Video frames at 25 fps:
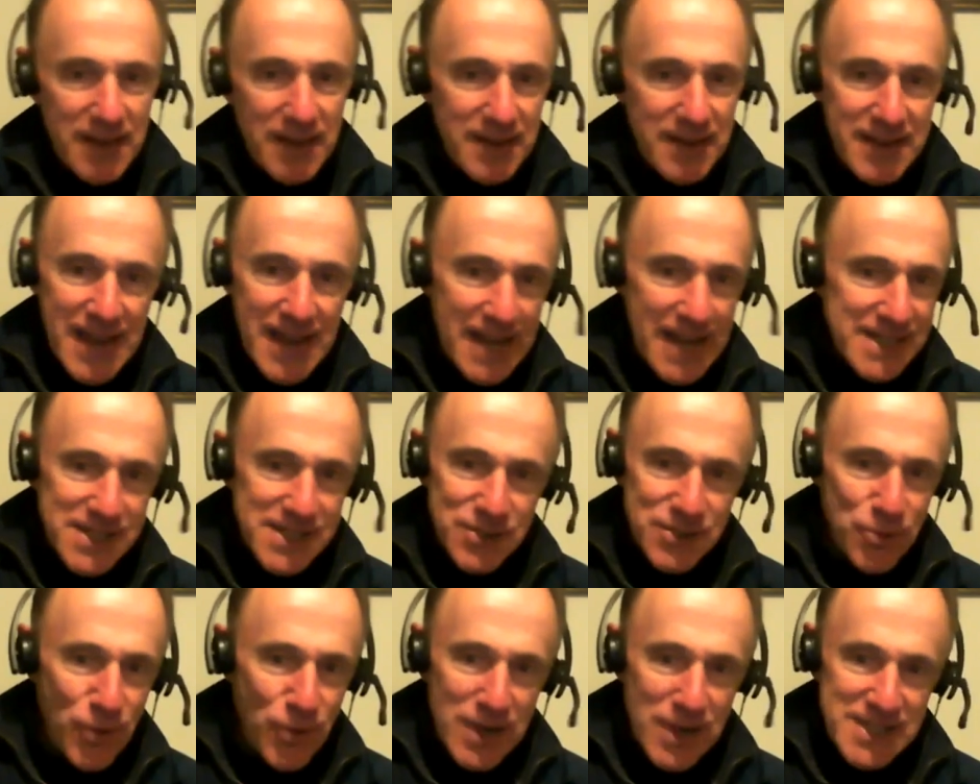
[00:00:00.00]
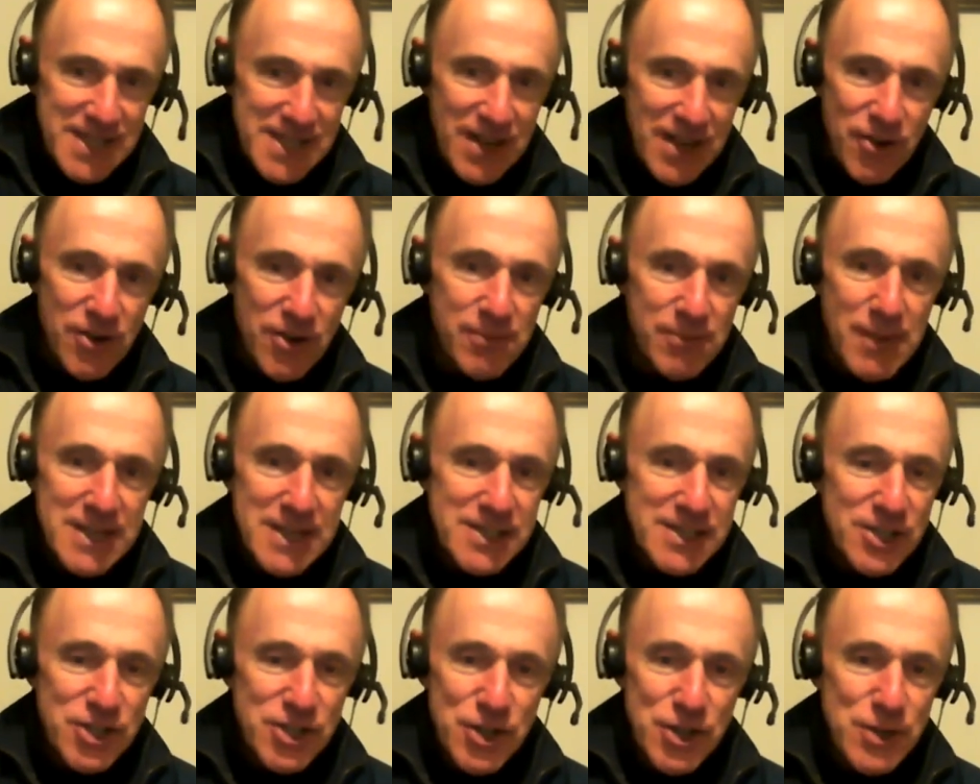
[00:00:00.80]
Next to us here in
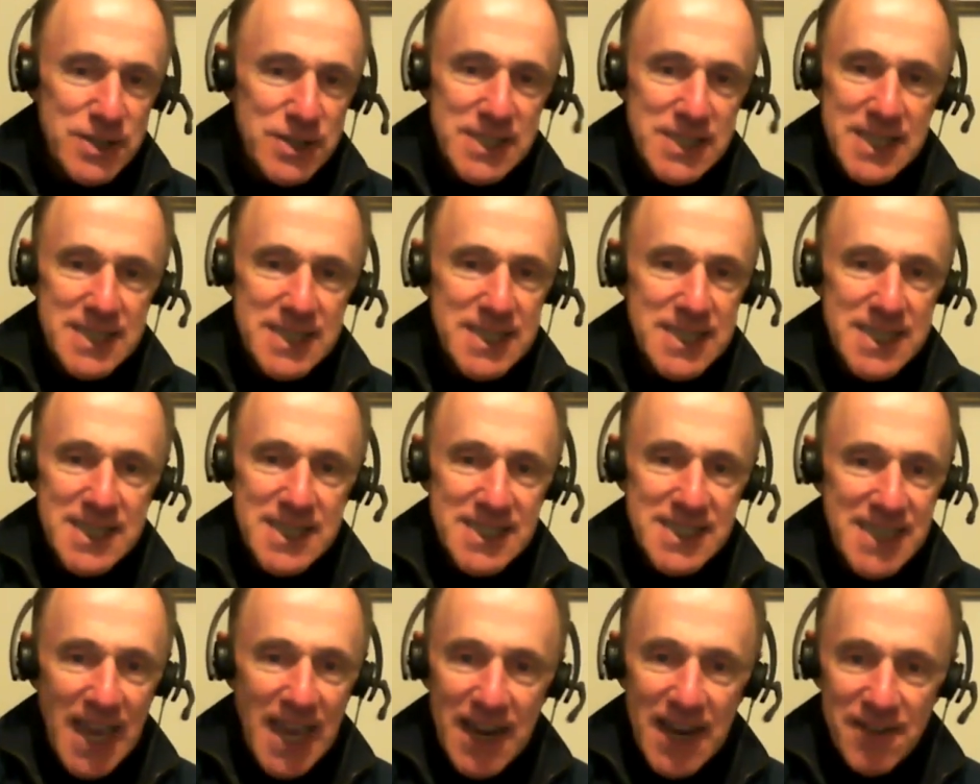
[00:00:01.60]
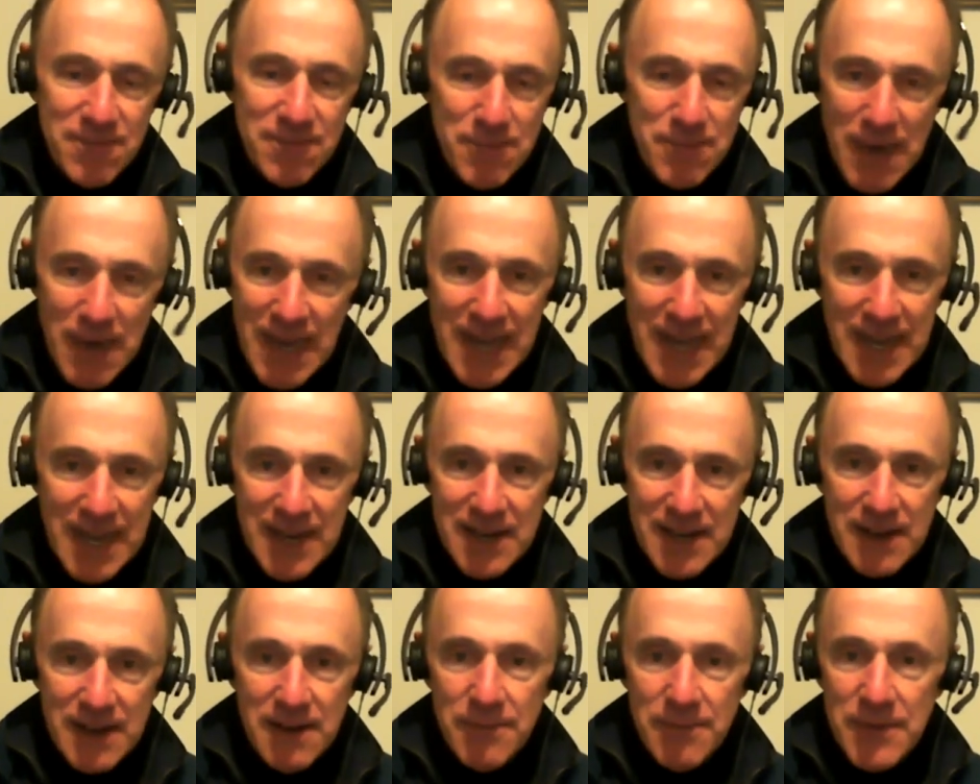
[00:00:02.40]
Massachusetts, in the state of
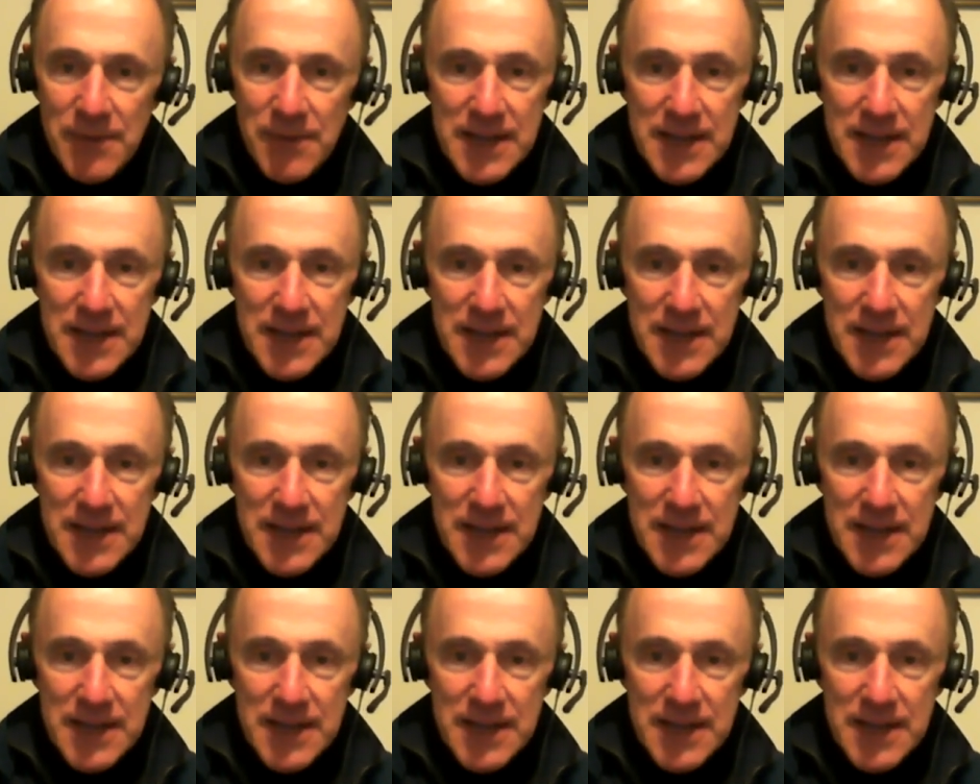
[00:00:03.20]
Maine,